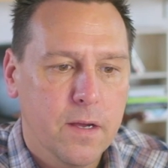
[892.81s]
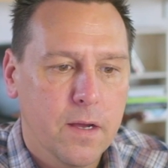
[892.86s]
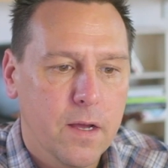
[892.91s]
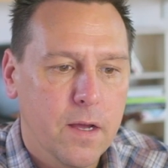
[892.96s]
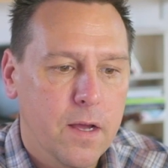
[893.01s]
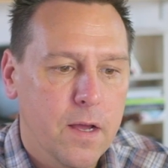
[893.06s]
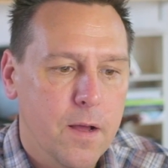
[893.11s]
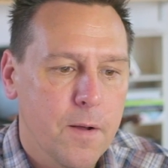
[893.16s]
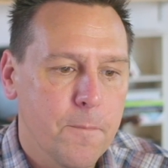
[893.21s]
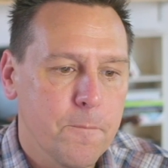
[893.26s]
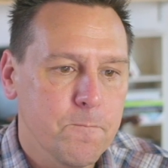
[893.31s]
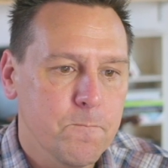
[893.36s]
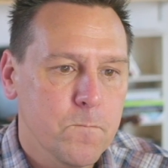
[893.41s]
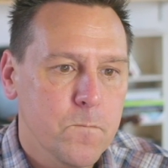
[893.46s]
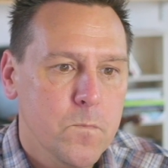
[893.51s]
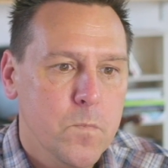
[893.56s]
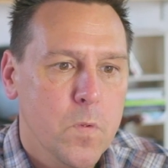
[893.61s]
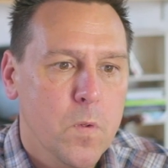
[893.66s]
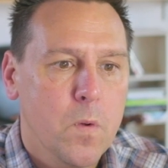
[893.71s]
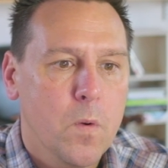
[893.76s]

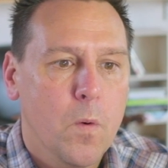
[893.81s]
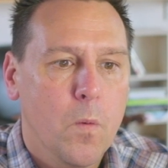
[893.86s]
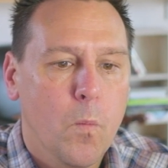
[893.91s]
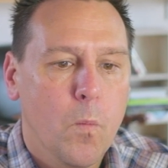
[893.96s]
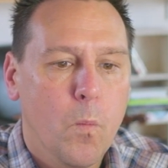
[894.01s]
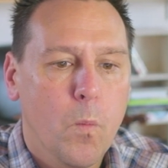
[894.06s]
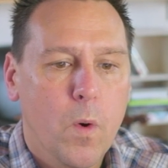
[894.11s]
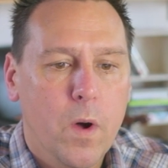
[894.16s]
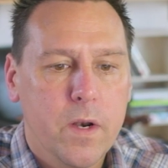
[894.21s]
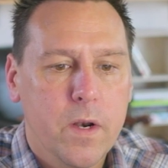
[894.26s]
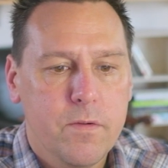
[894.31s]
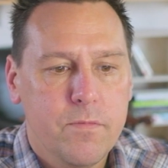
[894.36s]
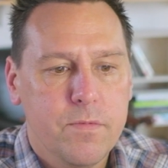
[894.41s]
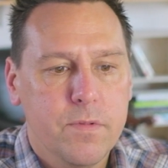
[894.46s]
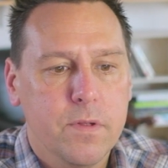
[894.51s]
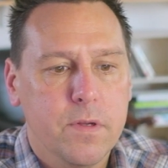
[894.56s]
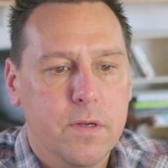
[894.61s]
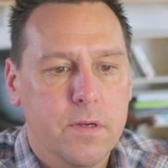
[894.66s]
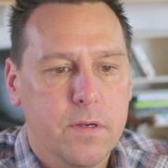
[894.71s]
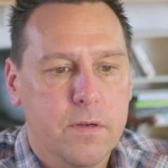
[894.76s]
One of
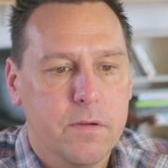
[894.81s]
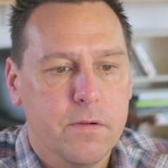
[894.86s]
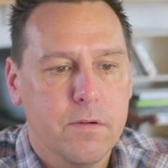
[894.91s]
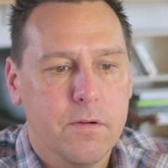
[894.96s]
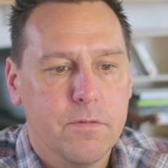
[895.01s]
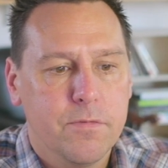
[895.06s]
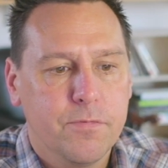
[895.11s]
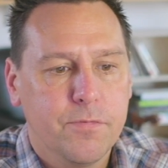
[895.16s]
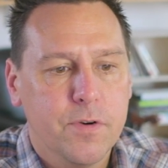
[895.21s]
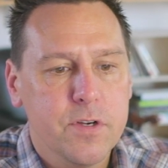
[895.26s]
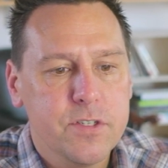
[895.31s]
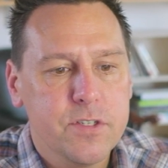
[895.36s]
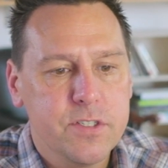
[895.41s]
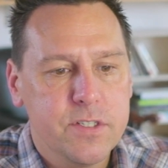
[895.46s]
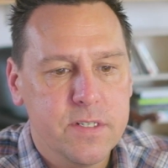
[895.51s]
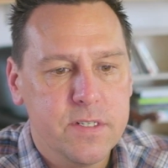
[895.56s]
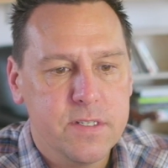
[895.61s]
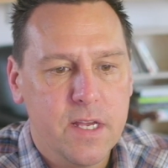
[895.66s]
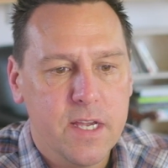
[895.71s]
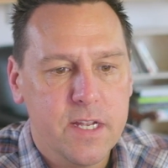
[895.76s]
the first
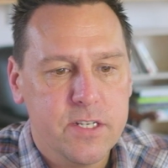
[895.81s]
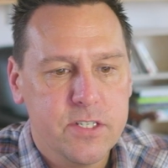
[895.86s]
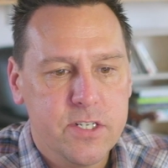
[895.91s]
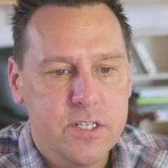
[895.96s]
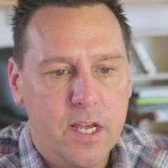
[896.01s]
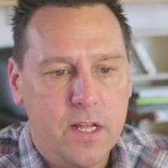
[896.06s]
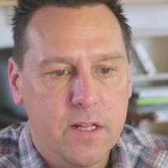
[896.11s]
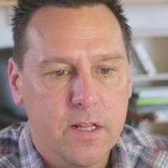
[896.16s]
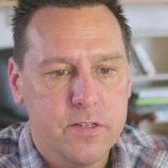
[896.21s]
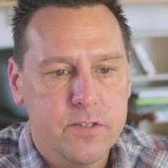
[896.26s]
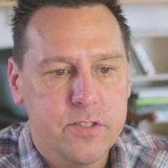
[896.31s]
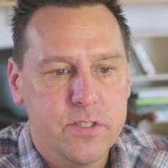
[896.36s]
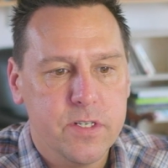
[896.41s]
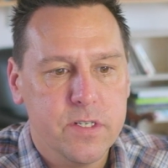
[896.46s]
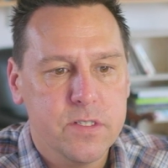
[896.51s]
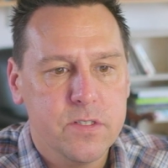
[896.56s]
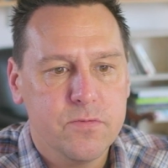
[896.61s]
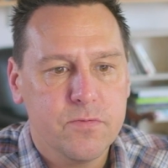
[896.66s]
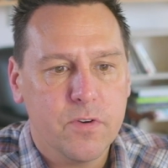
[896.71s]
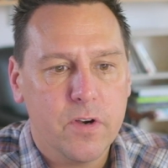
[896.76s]
design
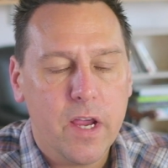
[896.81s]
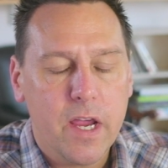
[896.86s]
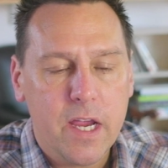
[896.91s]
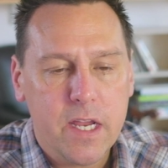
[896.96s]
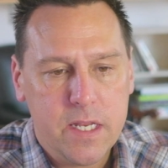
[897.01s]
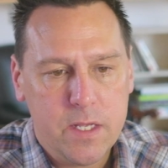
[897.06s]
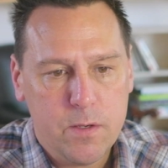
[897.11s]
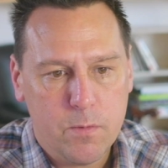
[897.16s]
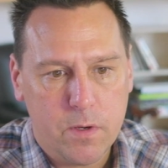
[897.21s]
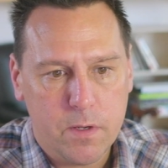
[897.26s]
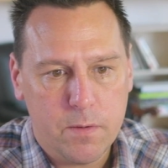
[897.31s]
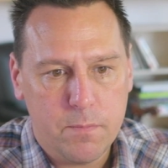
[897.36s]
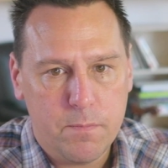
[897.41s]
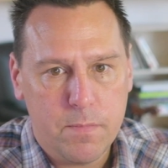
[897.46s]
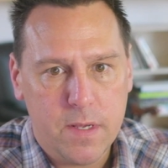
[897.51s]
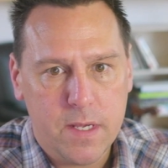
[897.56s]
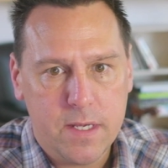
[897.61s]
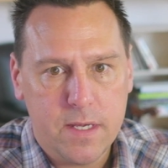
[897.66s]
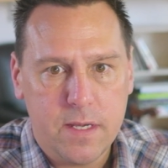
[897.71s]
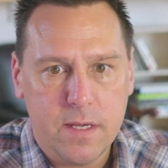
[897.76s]
challenges for anyone
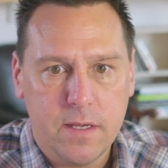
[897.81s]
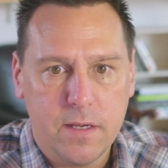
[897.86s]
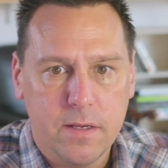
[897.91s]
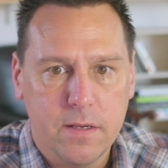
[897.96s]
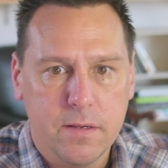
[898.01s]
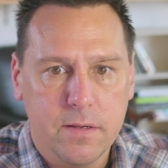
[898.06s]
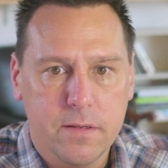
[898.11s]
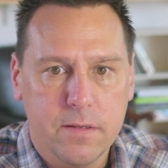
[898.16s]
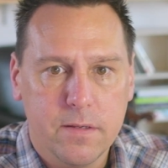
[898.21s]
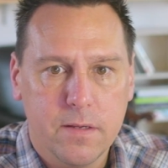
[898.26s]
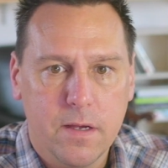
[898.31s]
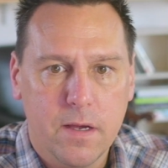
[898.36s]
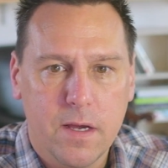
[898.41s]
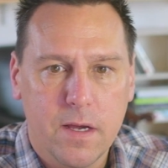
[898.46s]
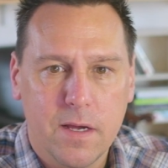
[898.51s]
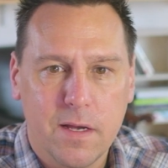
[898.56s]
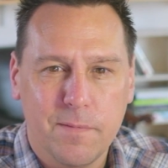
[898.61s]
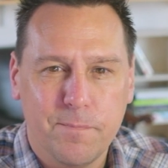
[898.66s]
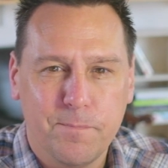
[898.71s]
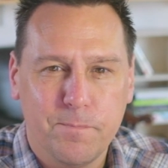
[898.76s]
making
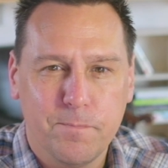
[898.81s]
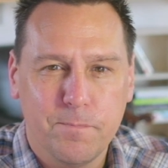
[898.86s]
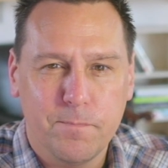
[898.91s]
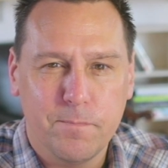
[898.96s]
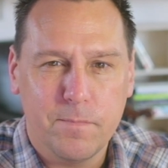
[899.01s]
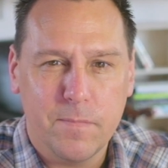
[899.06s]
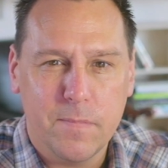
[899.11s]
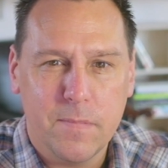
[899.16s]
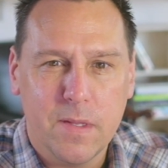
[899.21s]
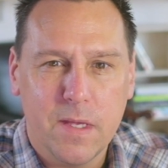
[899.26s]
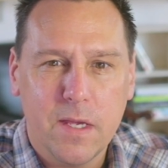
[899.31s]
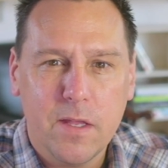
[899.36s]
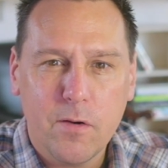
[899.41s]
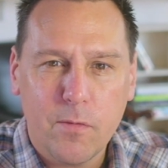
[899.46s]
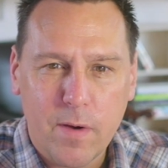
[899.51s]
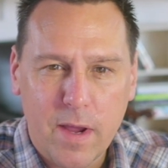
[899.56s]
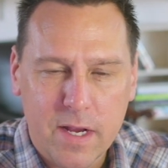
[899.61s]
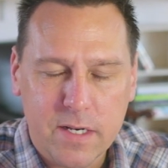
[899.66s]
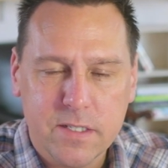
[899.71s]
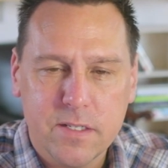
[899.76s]

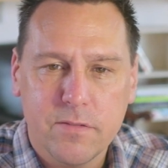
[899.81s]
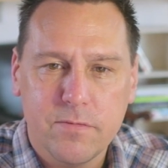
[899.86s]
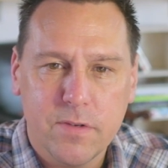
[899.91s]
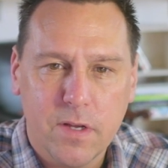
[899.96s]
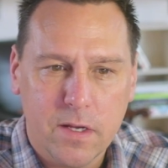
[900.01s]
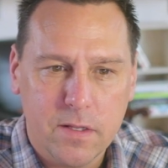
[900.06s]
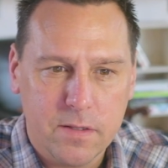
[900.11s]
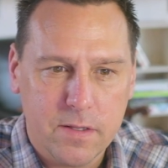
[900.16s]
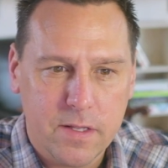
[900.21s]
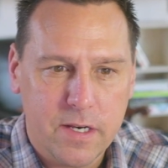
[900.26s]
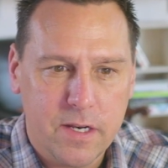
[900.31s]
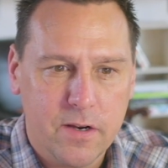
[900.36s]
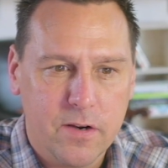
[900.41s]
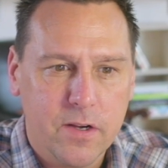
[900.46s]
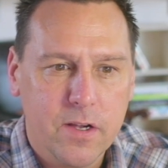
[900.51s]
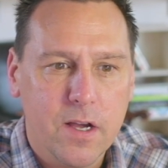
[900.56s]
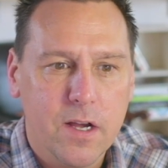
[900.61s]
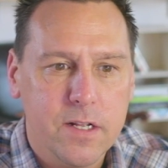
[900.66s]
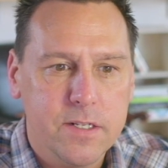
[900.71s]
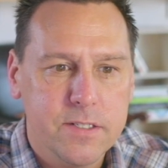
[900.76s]
interactive
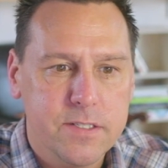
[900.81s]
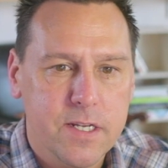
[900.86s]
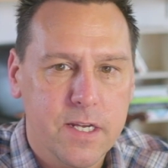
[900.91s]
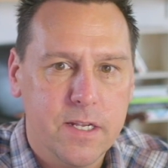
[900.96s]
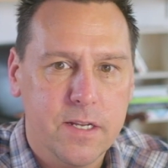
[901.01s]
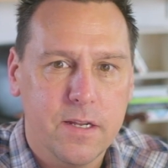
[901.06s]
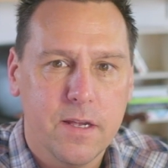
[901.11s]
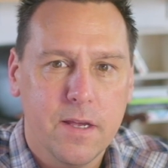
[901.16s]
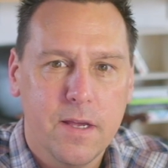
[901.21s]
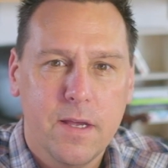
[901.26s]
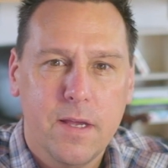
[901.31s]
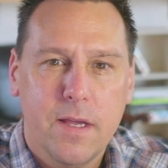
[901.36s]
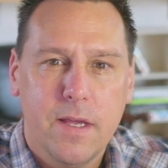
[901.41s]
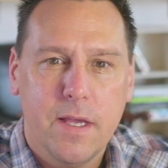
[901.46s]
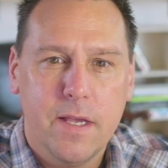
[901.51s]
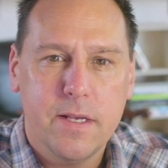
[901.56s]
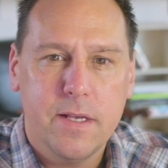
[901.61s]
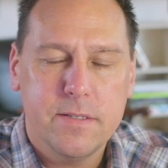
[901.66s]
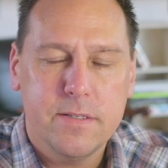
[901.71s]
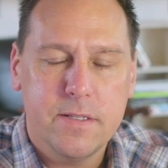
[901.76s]
nonlinear content
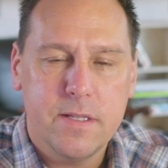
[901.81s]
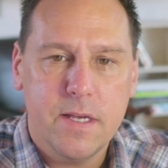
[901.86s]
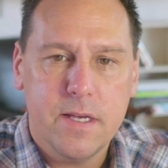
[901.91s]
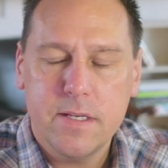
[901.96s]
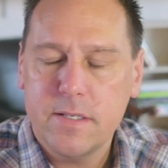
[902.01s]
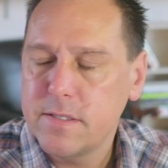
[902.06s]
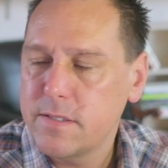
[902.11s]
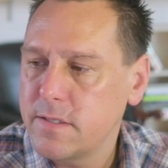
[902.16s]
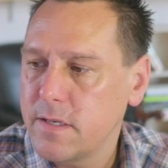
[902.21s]
is this